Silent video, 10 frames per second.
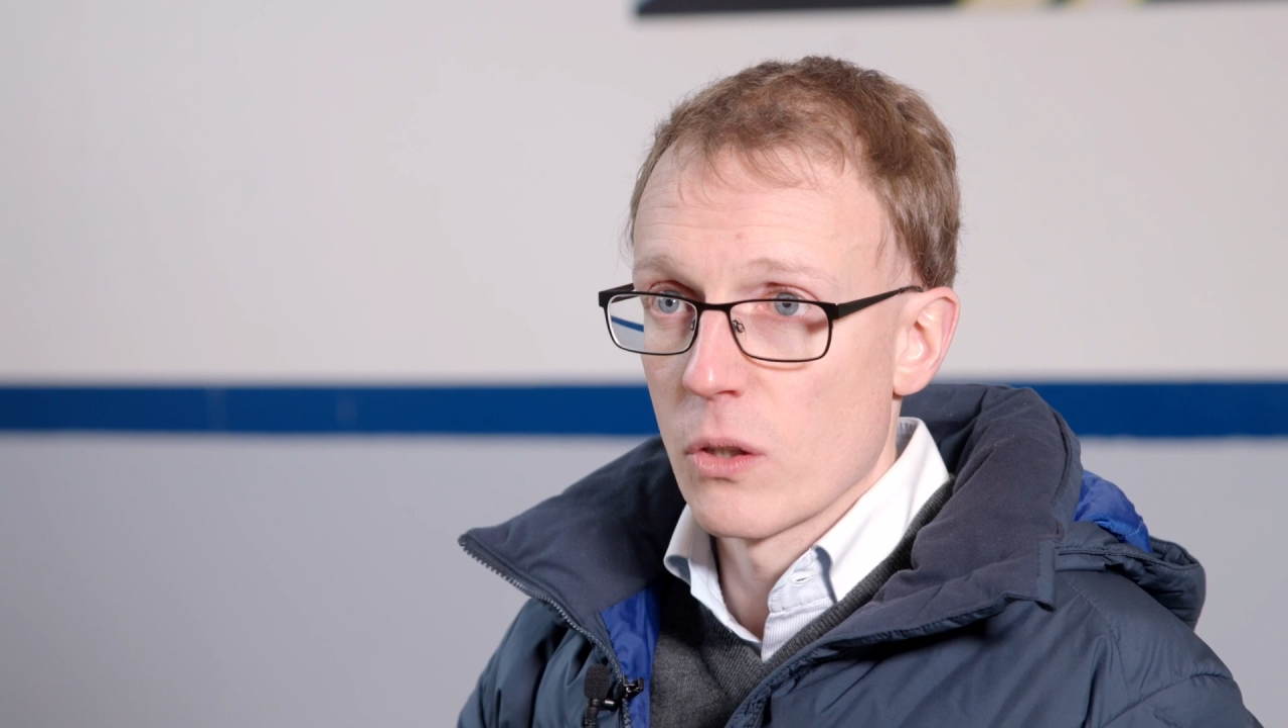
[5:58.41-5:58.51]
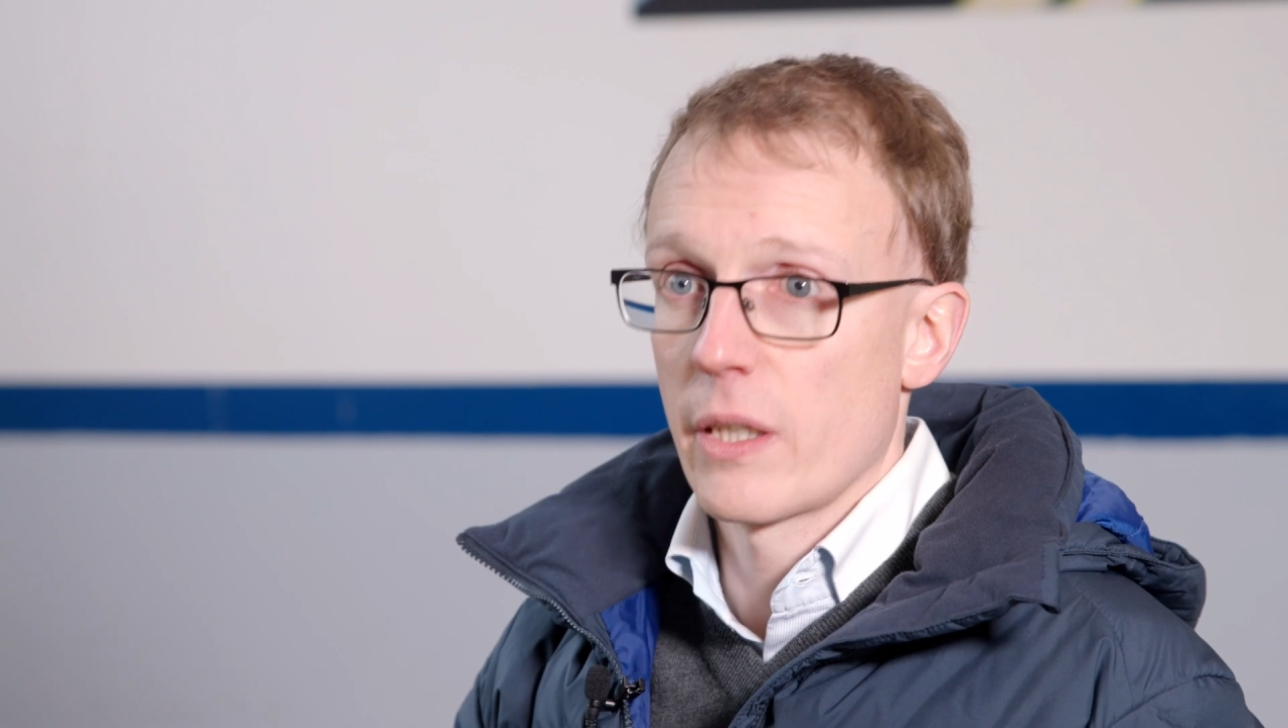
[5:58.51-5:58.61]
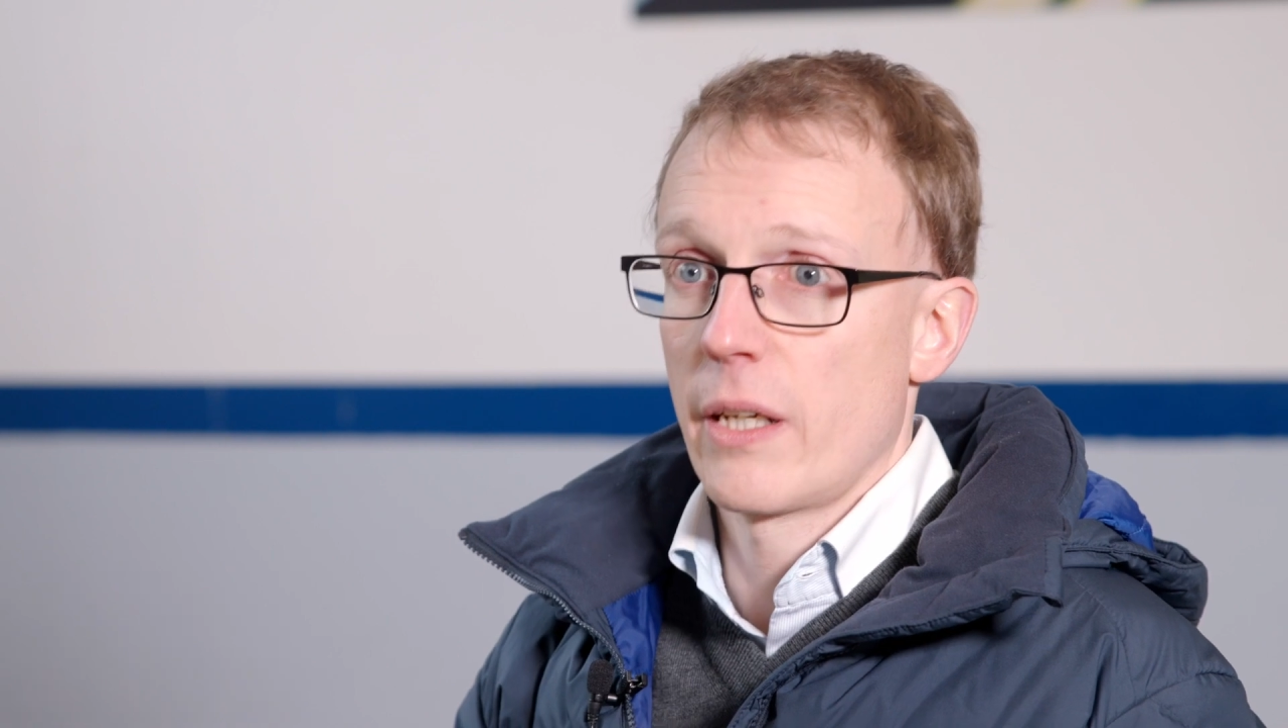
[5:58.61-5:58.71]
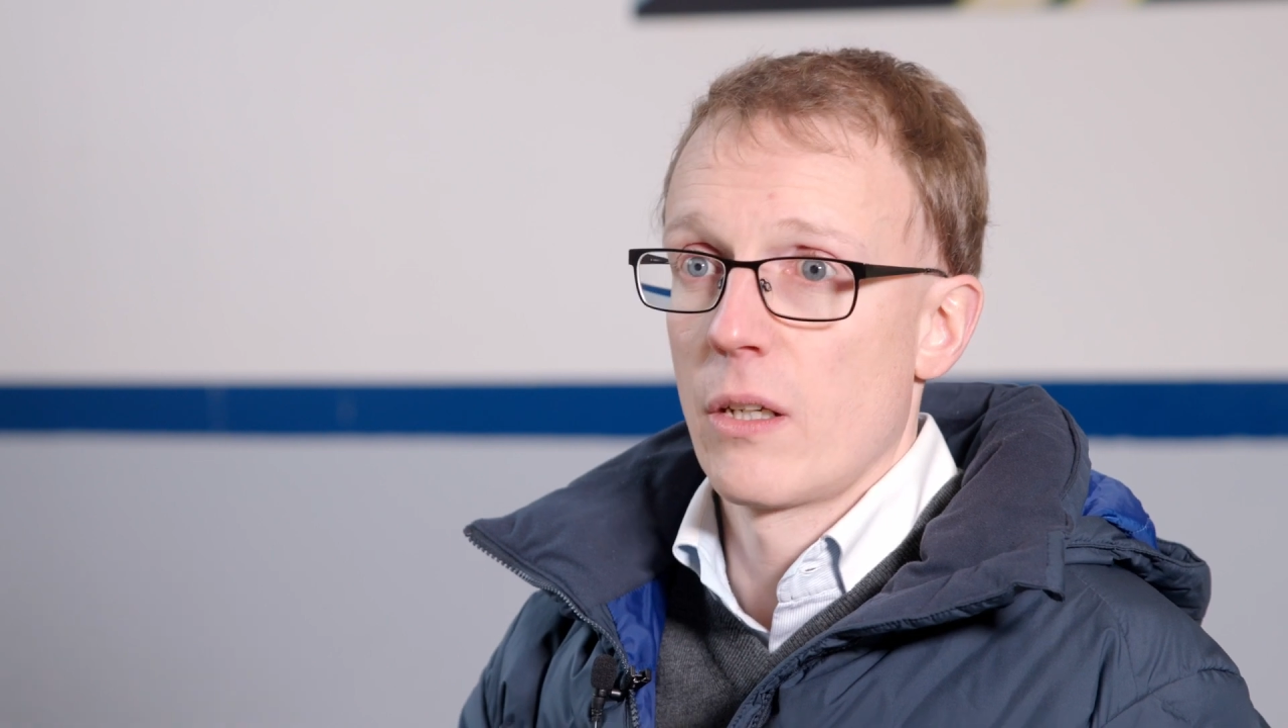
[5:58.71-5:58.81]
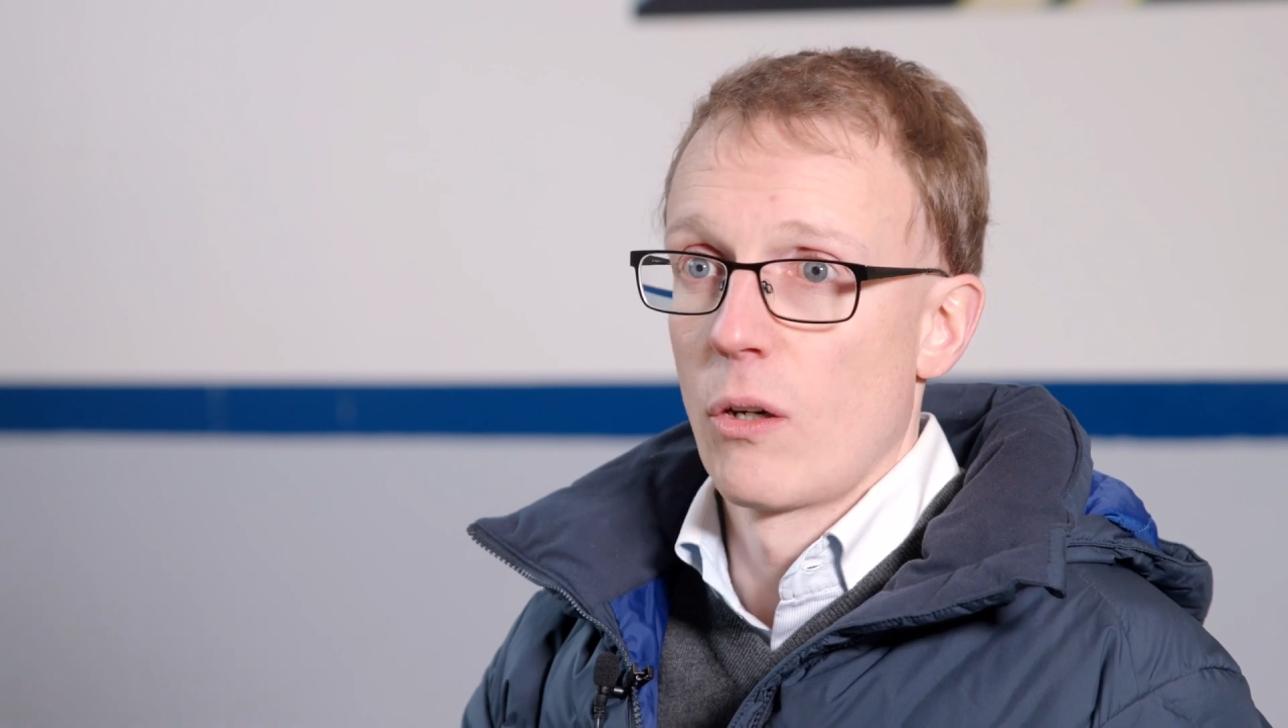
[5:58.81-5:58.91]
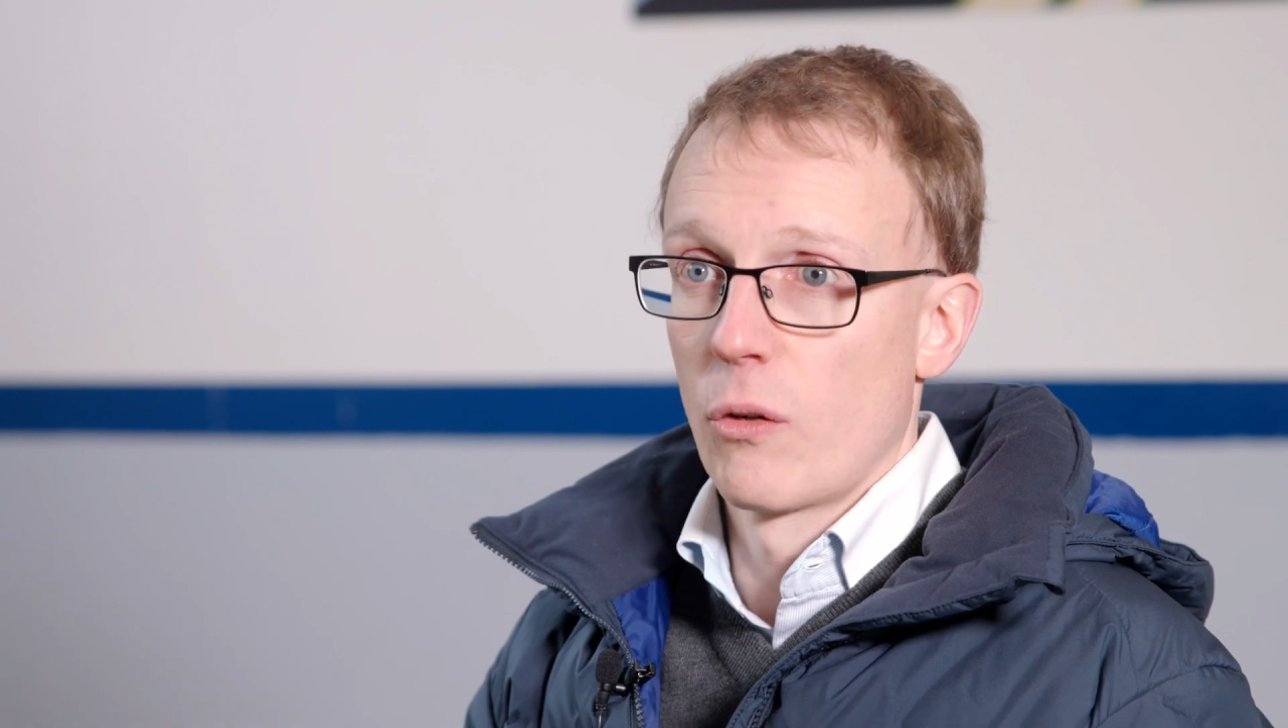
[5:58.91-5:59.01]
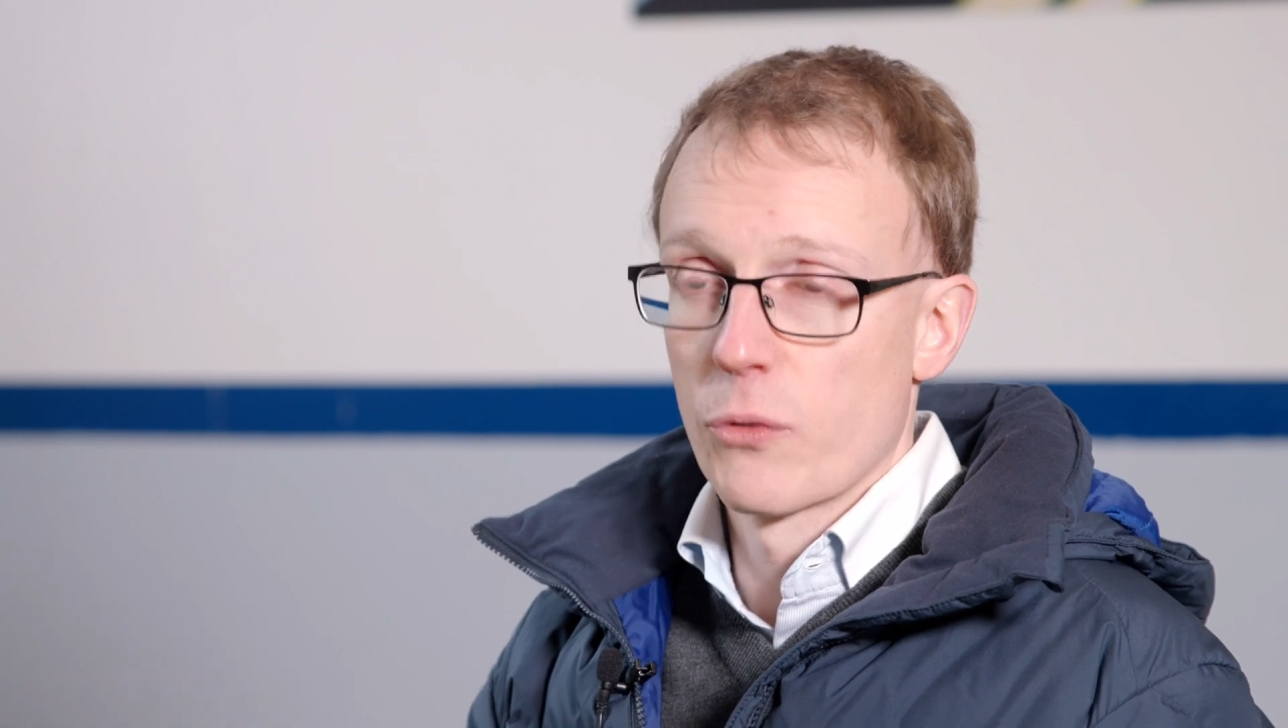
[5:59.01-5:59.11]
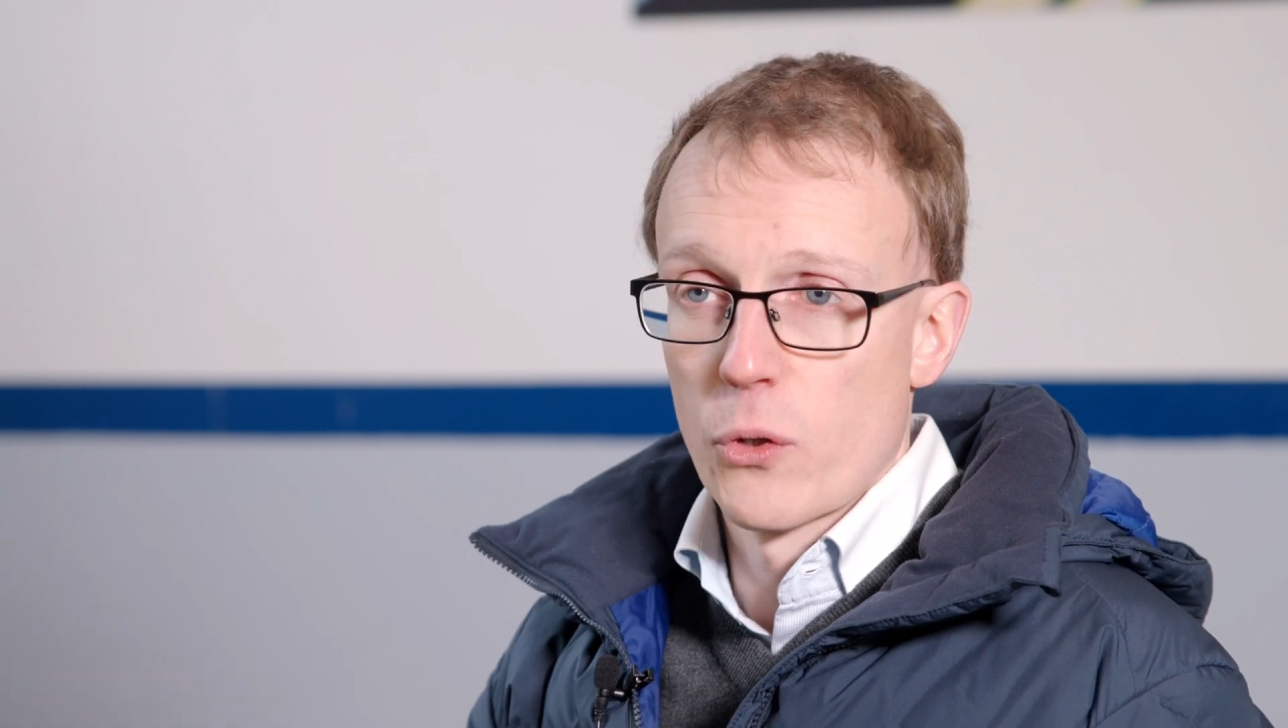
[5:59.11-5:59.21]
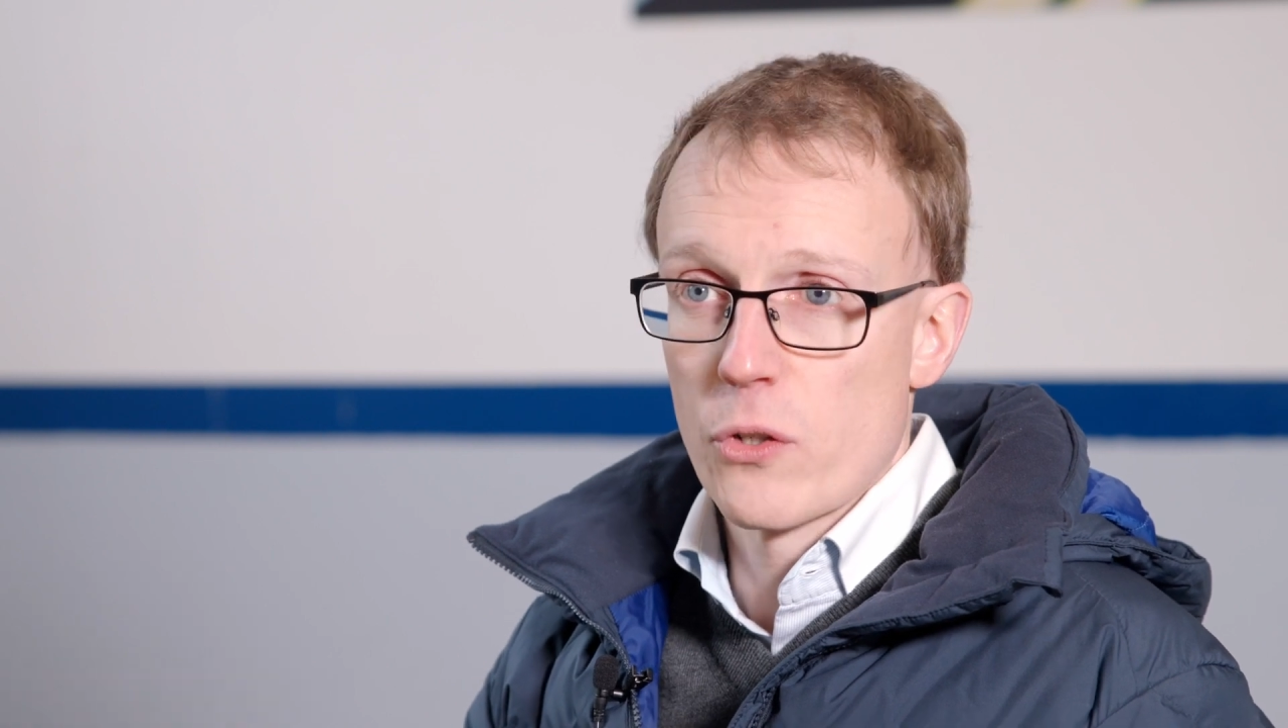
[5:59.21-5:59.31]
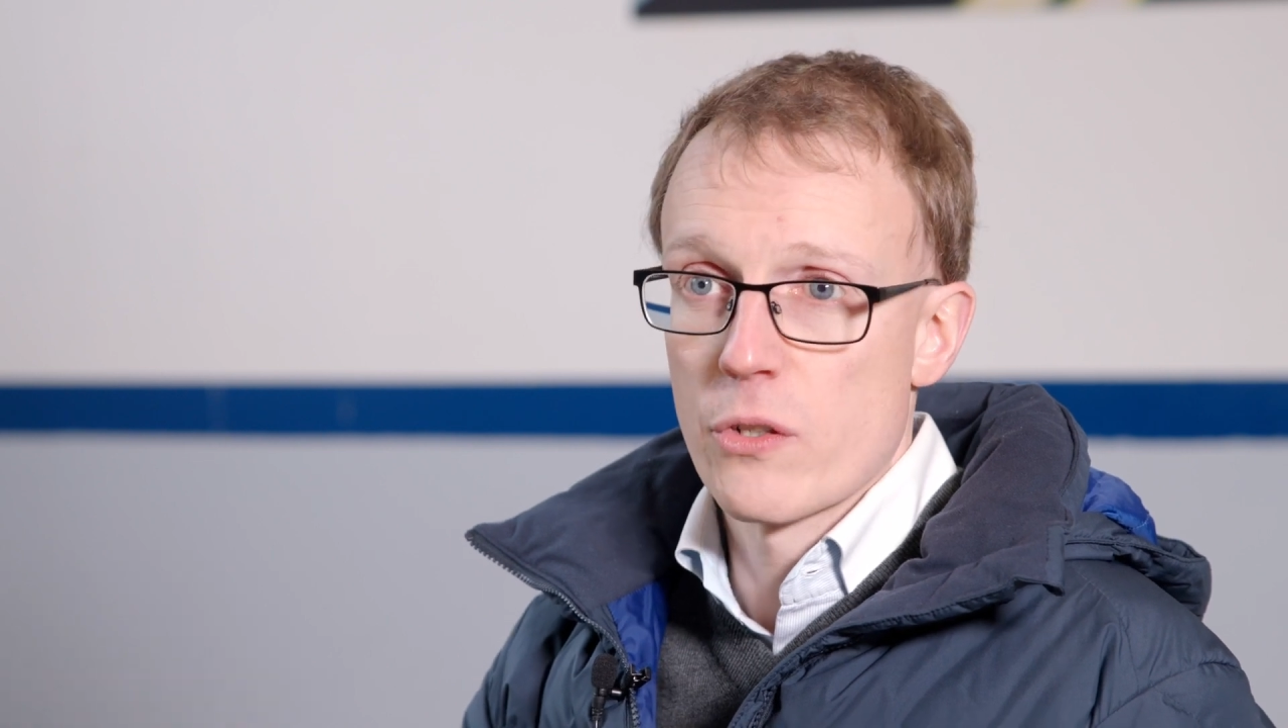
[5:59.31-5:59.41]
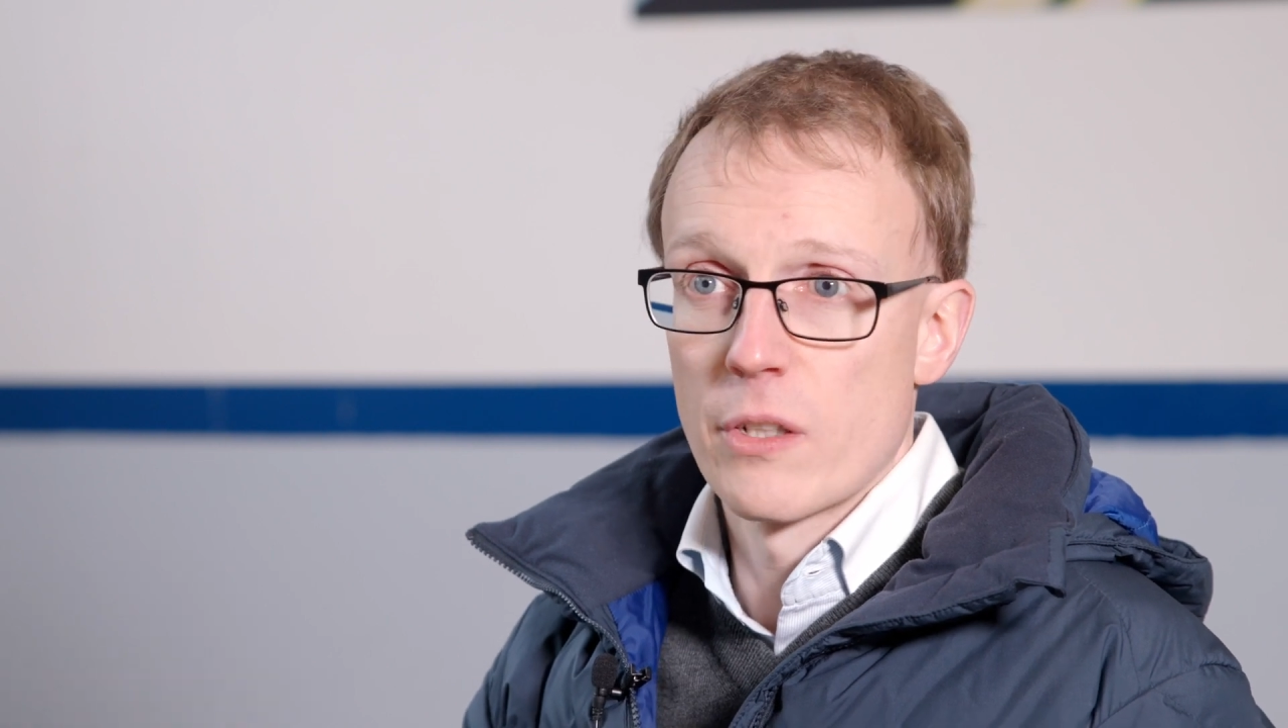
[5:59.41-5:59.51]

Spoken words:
Okay, of course,